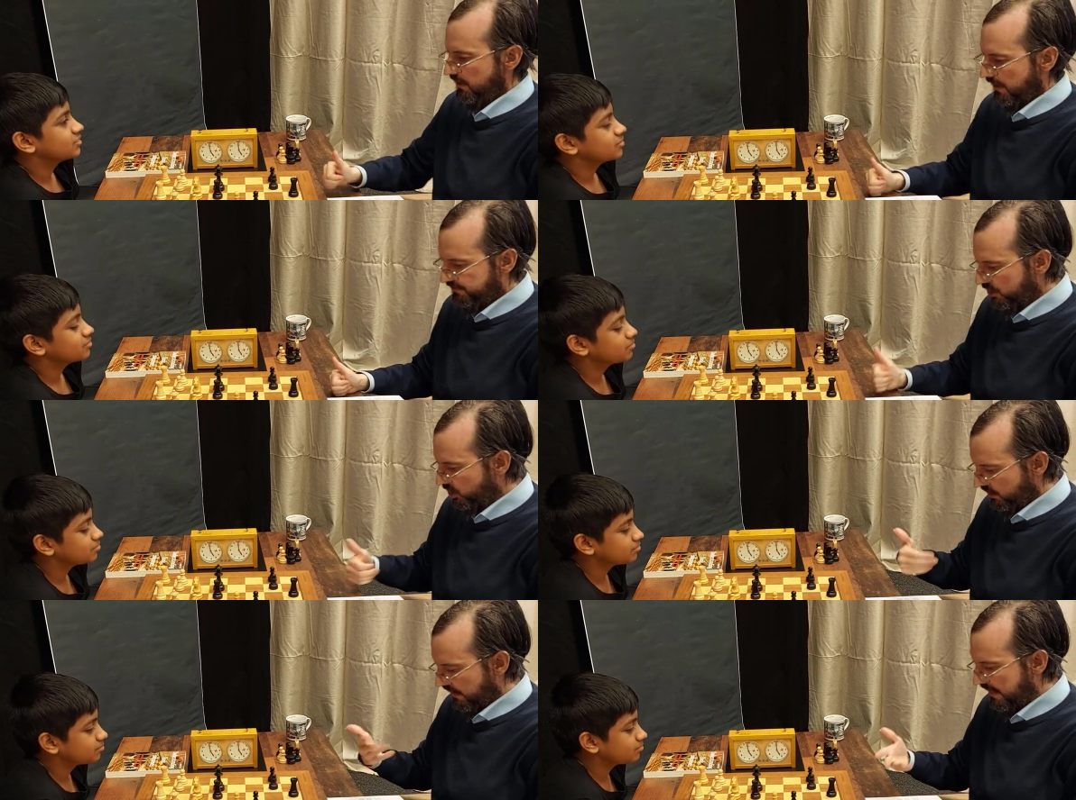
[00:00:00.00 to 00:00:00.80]

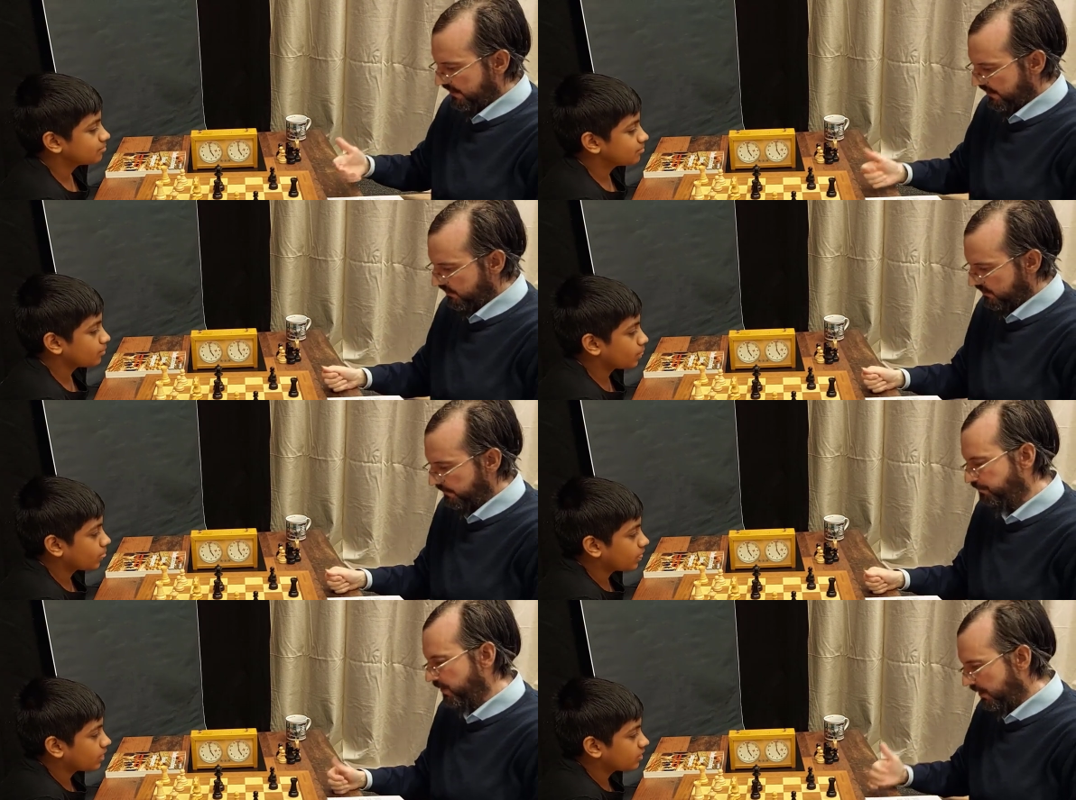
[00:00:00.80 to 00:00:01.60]
Speaker 1: Vishy Anand
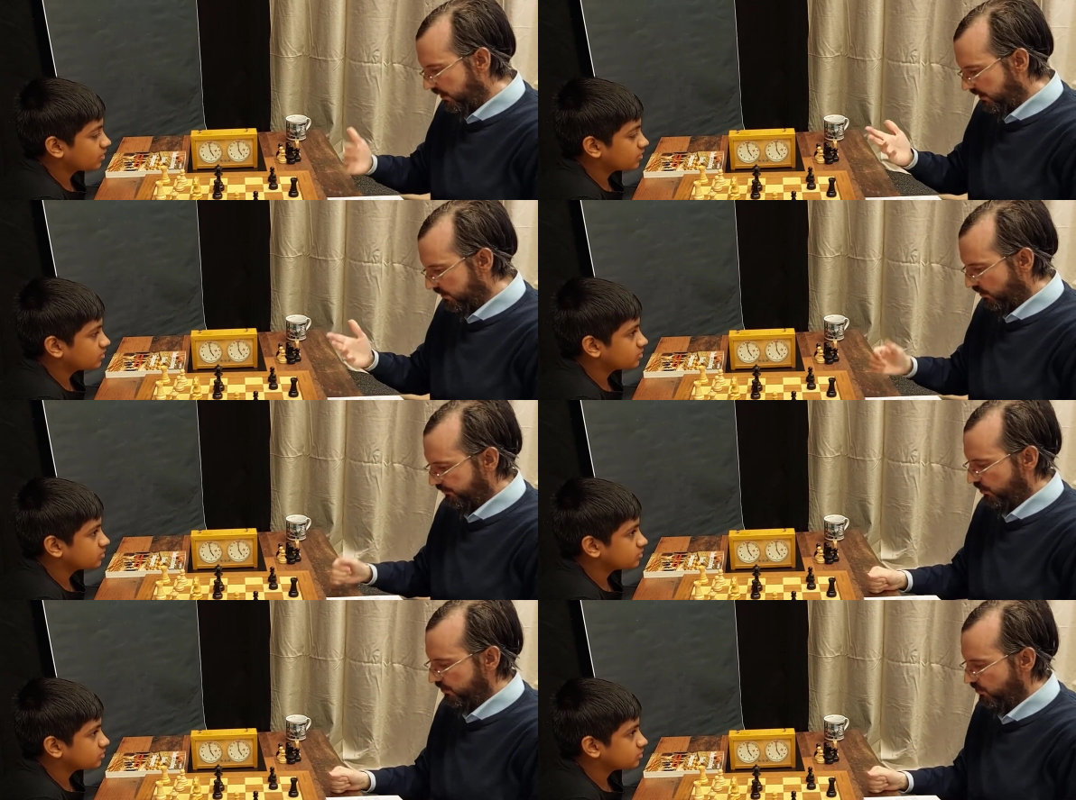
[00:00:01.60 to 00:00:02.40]
is,
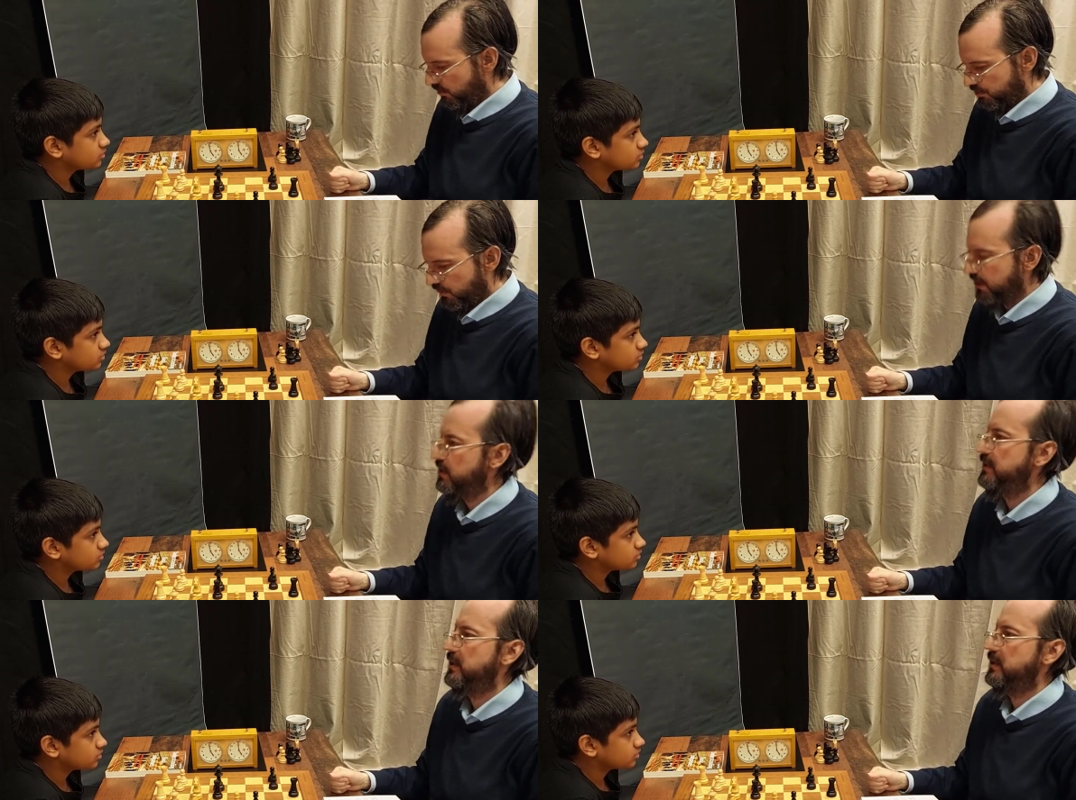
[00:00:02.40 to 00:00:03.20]
of course, also a
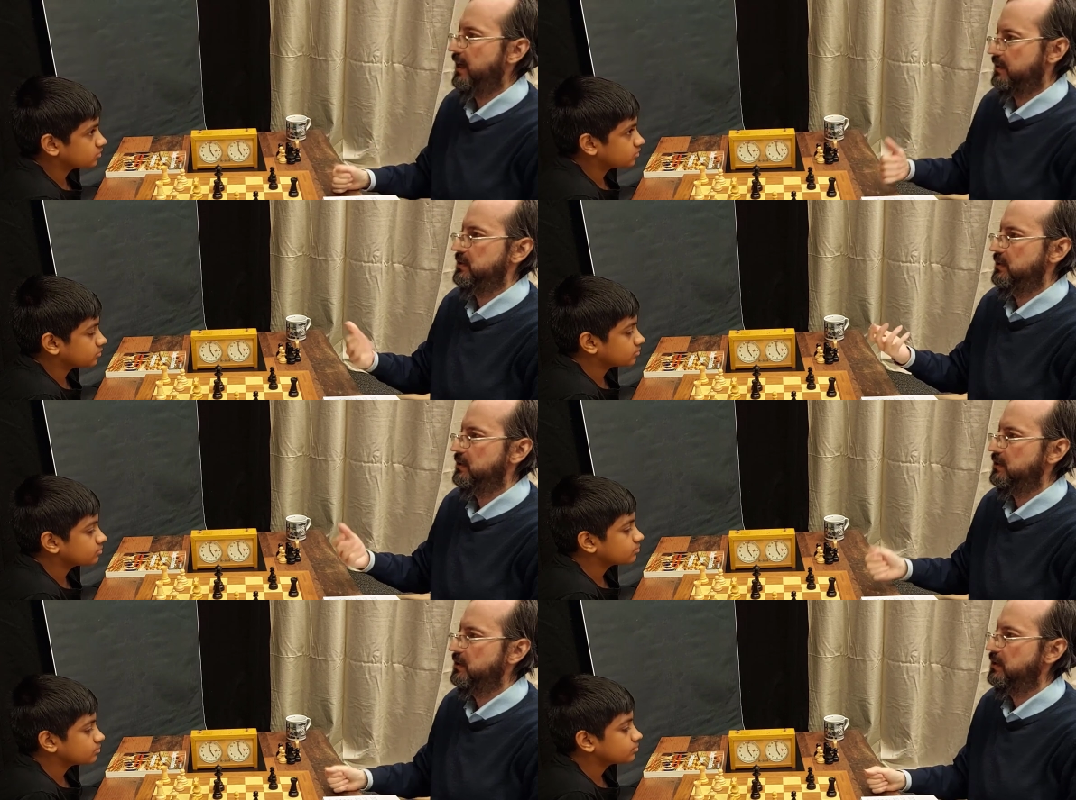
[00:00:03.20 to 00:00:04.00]
clear
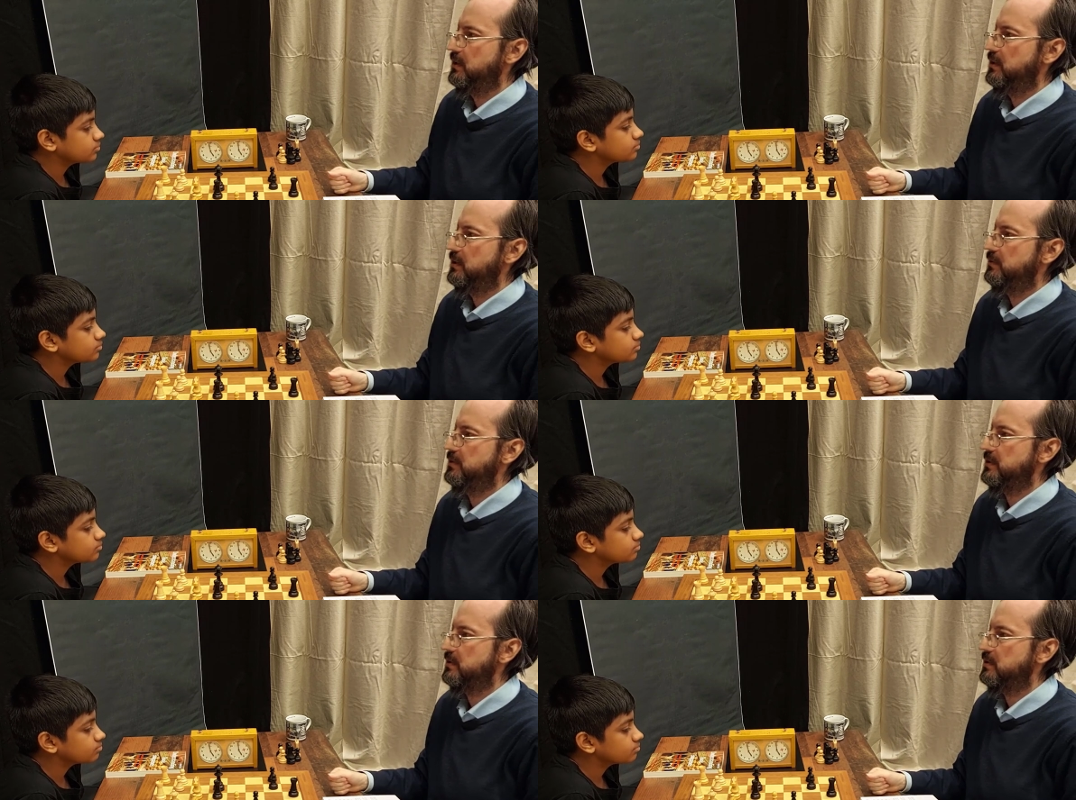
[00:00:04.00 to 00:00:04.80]

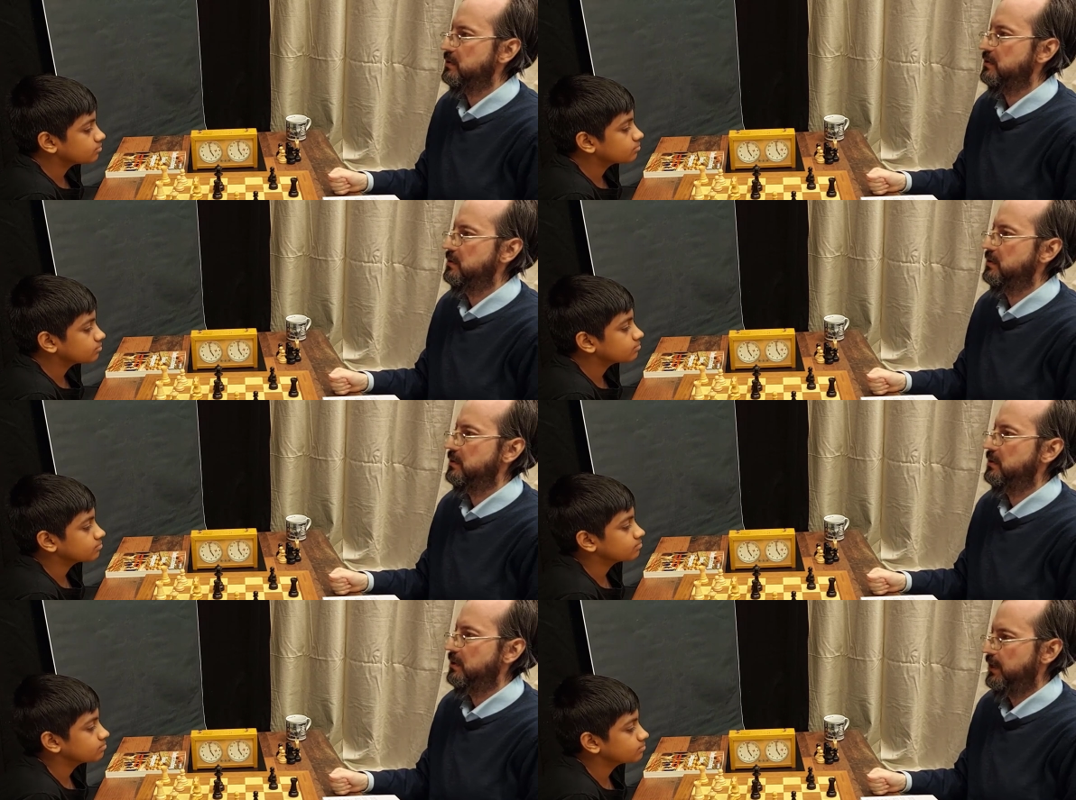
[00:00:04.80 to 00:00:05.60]
activist
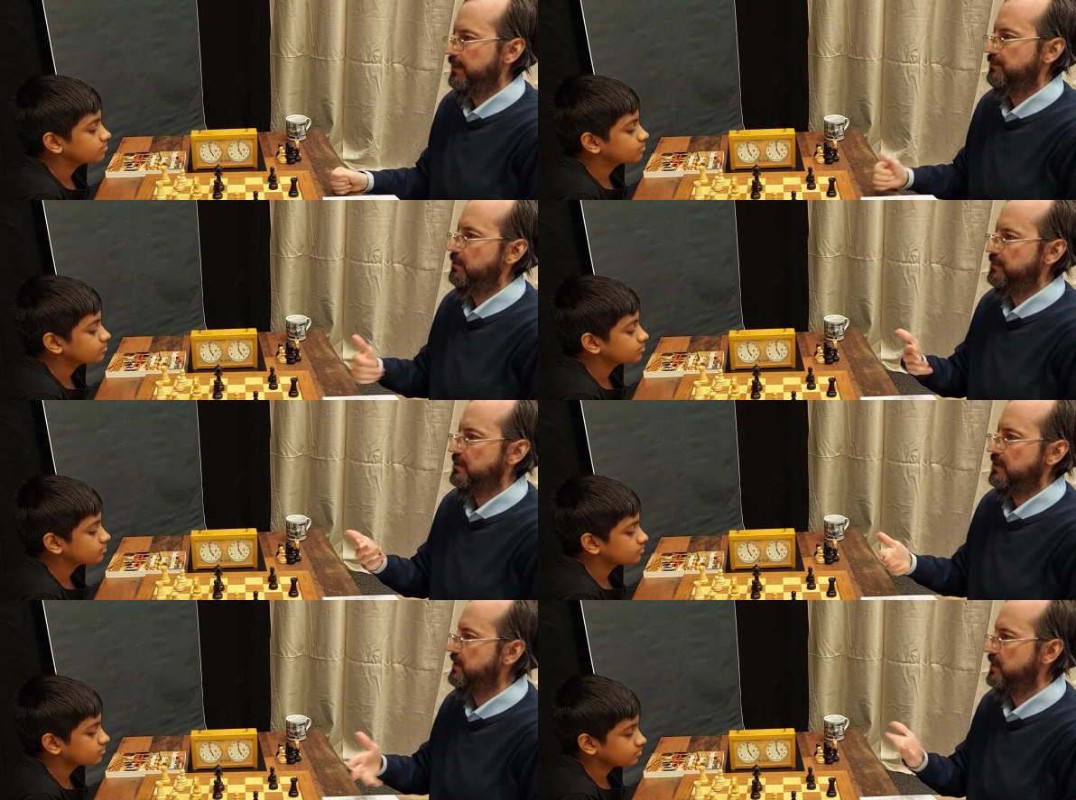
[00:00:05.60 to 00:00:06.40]
mm. yeah, from
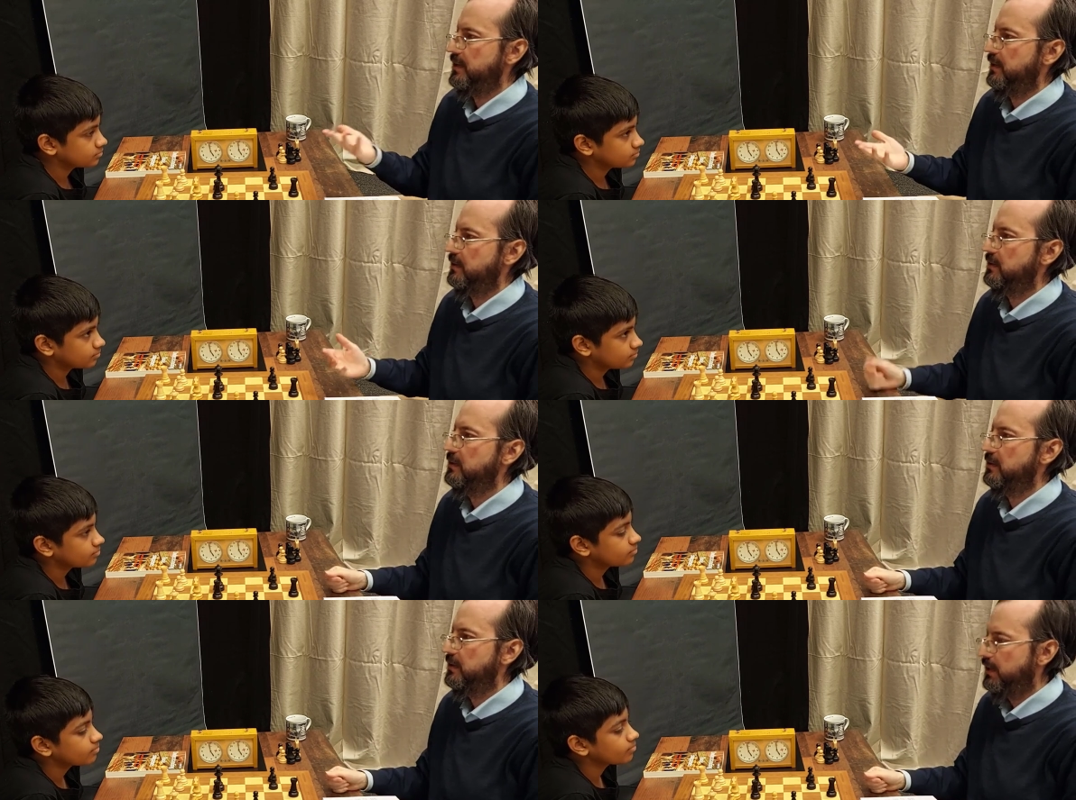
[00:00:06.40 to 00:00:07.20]
this, is clear.
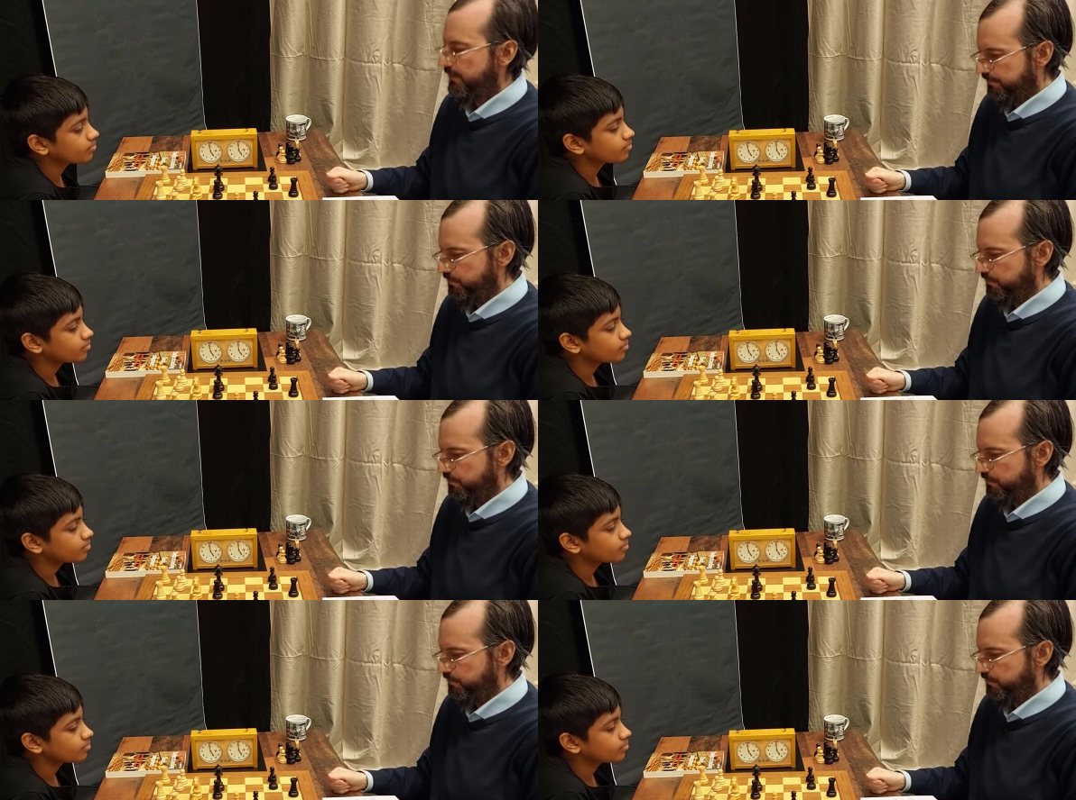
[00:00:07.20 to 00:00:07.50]
Yeah.